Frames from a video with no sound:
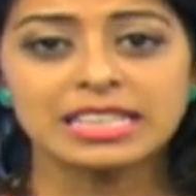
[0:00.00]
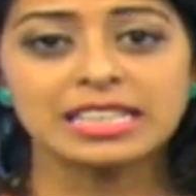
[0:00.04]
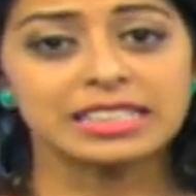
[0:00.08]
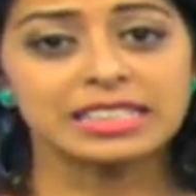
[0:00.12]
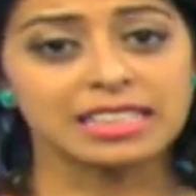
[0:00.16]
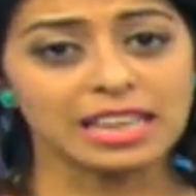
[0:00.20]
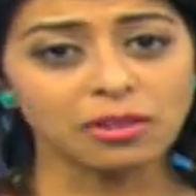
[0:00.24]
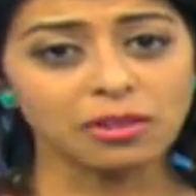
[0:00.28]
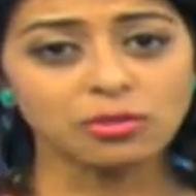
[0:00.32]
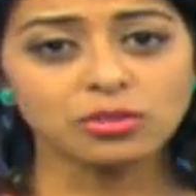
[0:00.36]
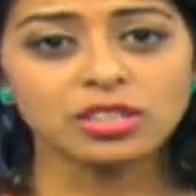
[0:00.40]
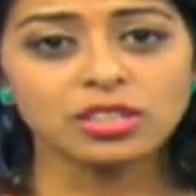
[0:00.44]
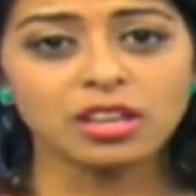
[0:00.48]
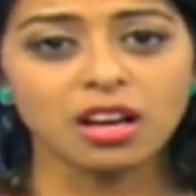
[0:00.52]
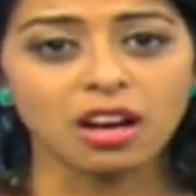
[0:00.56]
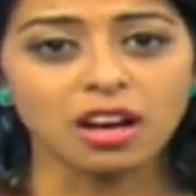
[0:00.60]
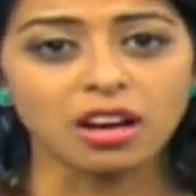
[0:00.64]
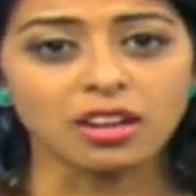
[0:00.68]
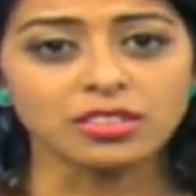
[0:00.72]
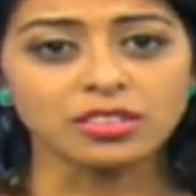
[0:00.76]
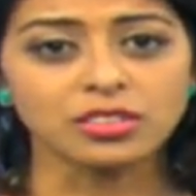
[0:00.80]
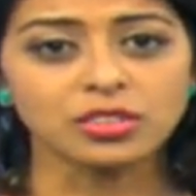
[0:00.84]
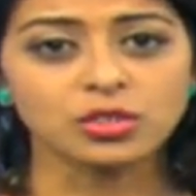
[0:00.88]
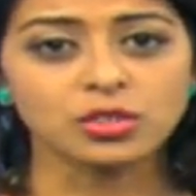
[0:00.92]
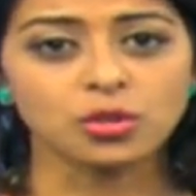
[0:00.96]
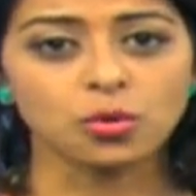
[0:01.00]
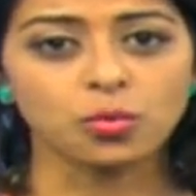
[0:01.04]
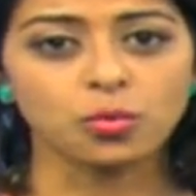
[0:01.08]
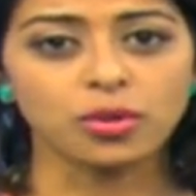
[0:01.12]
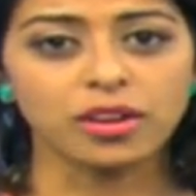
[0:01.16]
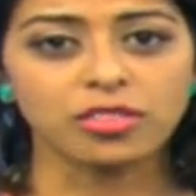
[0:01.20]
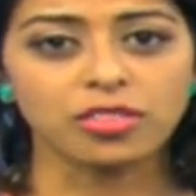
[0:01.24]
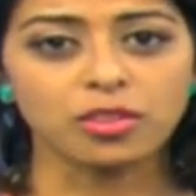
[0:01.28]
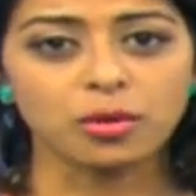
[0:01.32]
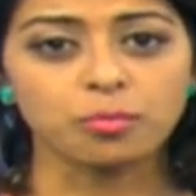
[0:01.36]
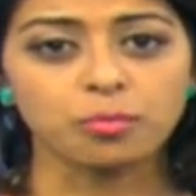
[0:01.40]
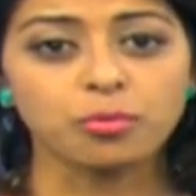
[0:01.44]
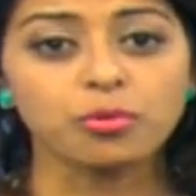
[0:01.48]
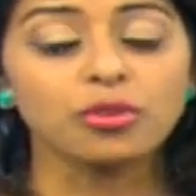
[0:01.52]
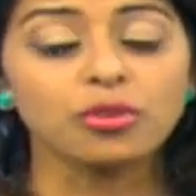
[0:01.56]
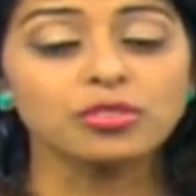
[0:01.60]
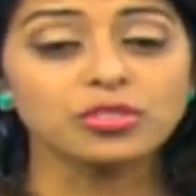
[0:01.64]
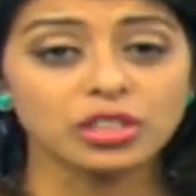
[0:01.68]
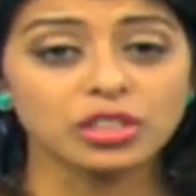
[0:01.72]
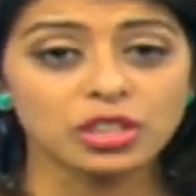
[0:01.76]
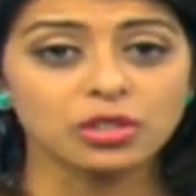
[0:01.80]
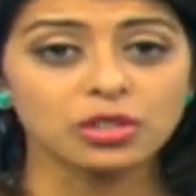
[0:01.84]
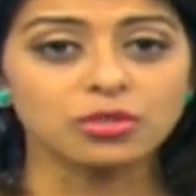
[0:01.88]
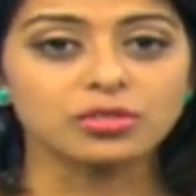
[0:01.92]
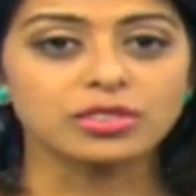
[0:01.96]
now tasked with
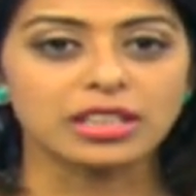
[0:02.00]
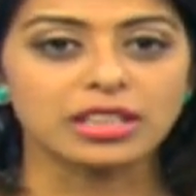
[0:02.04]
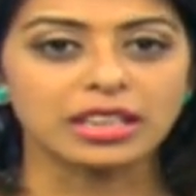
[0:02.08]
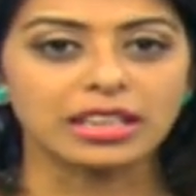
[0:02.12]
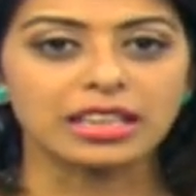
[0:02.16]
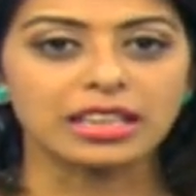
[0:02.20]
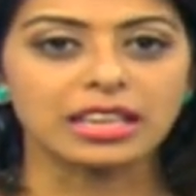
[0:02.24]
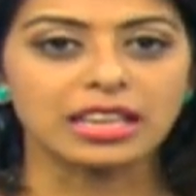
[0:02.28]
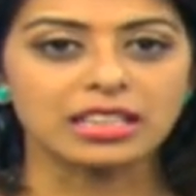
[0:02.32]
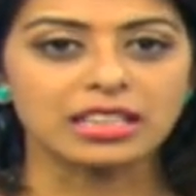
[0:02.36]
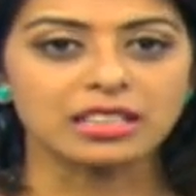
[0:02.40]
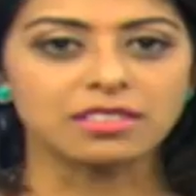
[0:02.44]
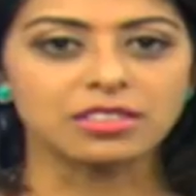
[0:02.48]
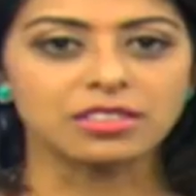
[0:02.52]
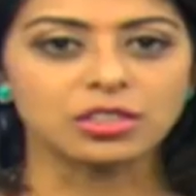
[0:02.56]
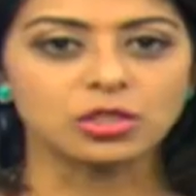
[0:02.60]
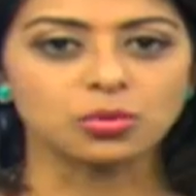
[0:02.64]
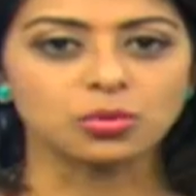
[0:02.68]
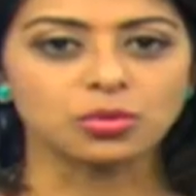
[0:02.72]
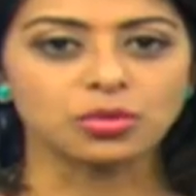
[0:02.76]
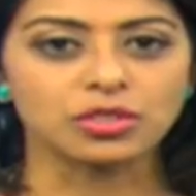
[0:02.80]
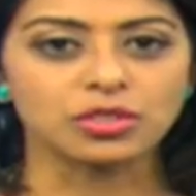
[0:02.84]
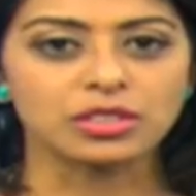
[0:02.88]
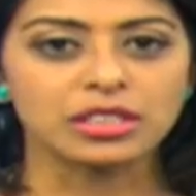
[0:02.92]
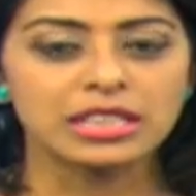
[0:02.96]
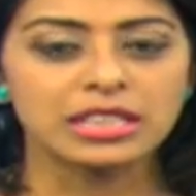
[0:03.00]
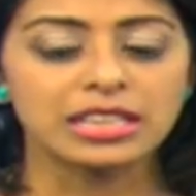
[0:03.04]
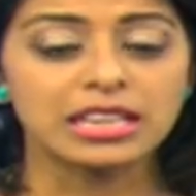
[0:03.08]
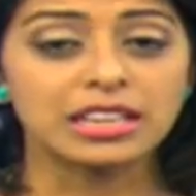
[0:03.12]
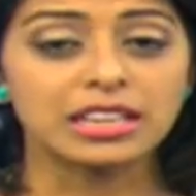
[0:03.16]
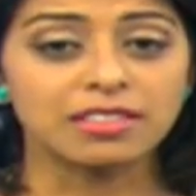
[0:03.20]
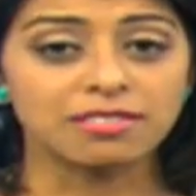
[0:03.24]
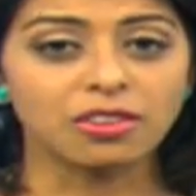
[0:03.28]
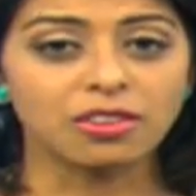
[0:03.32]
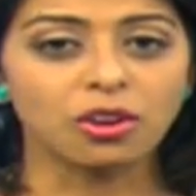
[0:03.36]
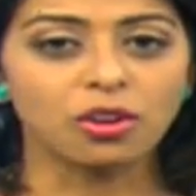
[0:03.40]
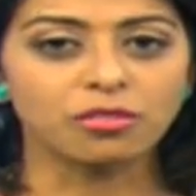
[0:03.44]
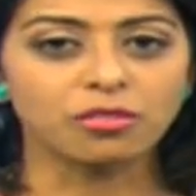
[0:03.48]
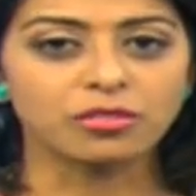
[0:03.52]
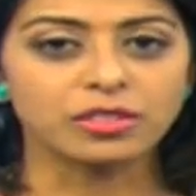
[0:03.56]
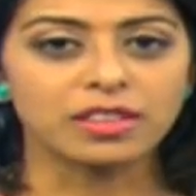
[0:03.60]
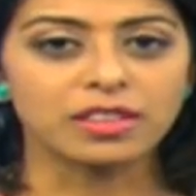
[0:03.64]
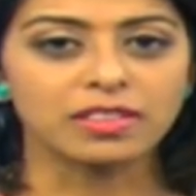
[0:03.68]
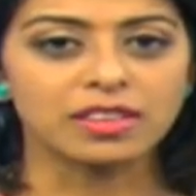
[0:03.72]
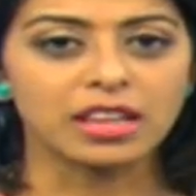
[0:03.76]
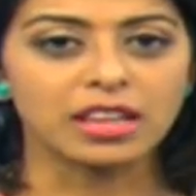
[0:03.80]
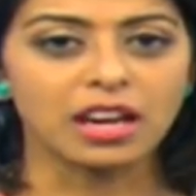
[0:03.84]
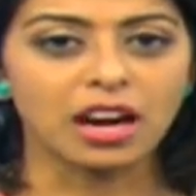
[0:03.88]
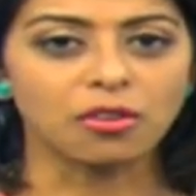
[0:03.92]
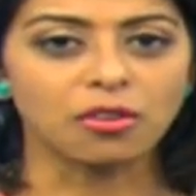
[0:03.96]
prosecuting individuals involved
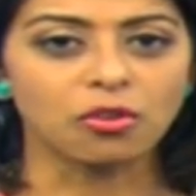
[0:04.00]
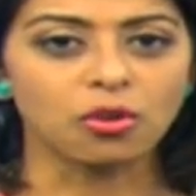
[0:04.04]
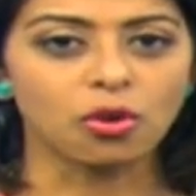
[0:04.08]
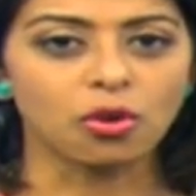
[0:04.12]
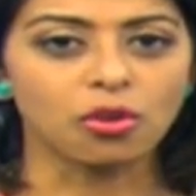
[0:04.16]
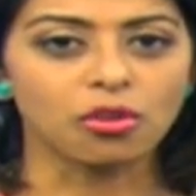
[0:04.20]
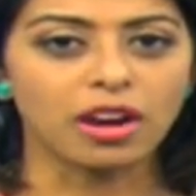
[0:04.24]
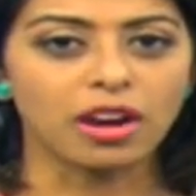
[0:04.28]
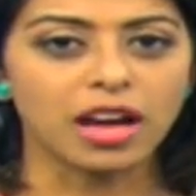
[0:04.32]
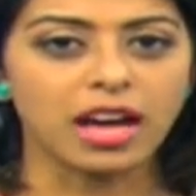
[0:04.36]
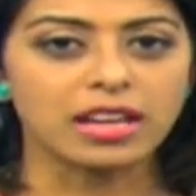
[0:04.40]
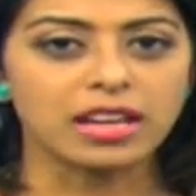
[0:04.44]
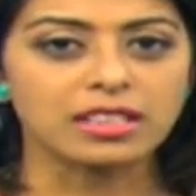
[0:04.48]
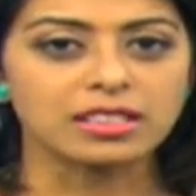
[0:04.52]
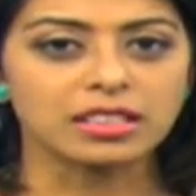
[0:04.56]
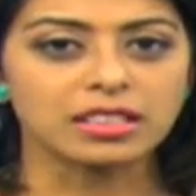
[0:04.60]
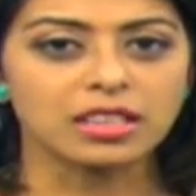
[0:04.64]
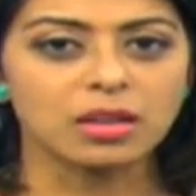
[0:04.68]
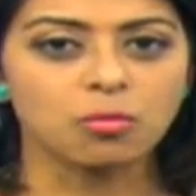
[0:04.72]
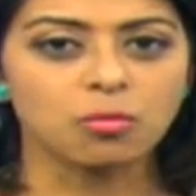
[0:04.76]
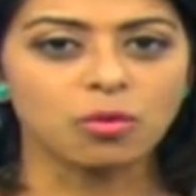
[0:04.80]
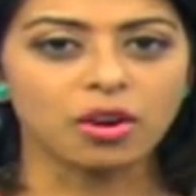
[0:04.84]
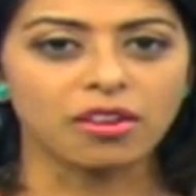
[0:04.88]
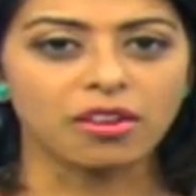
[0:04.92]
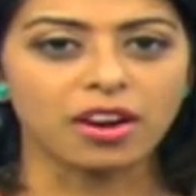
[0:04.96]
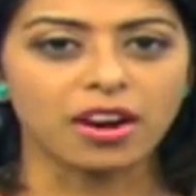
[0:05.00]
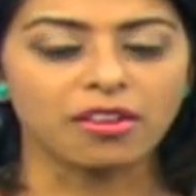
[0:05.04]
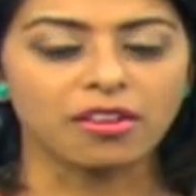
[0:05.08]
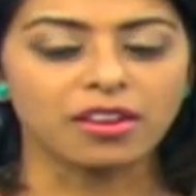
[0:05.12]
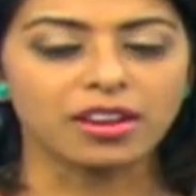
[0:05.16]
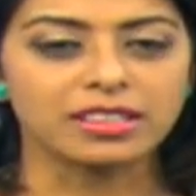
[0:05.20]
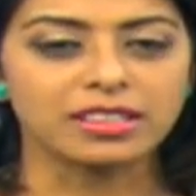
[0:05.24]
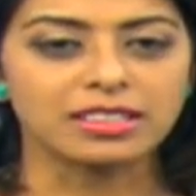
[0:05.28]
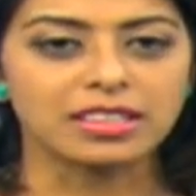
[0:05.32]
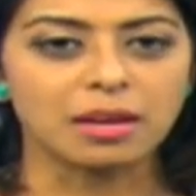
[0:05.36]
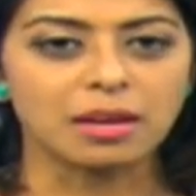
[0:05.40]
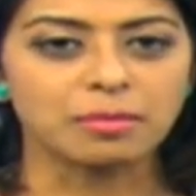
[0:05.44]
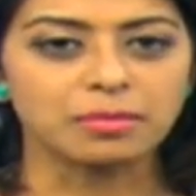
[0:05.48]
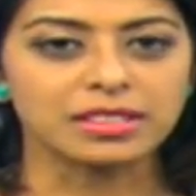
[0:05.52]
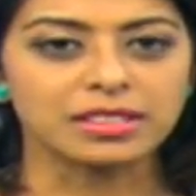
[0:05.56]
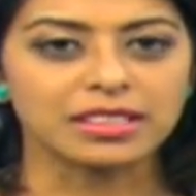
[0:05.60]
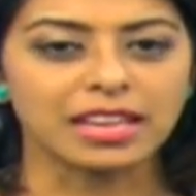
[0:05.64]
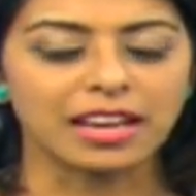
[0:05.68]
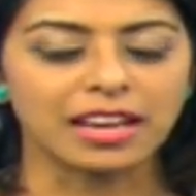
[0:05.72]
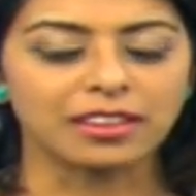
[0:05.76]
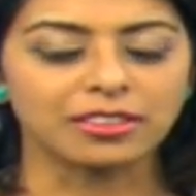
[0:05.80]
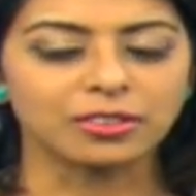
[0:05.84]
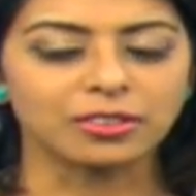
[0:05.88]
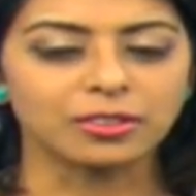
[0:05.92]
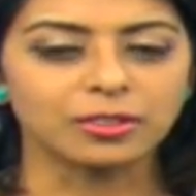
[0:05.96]
in the Arror and Kimwarer dam
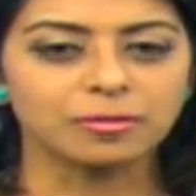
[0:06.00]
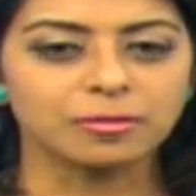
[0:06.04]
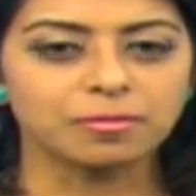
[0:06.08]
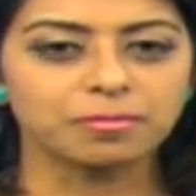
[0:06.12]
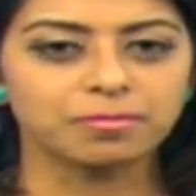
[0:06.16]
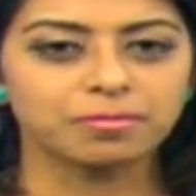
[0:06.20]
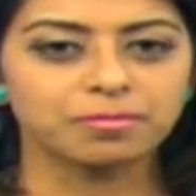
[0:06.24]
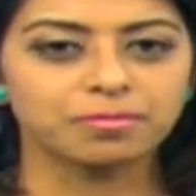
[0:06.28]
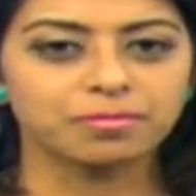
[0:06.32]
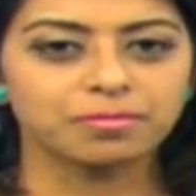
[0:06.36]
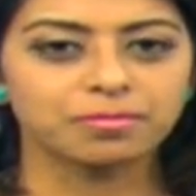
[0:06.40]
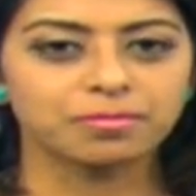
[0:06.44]
scandal.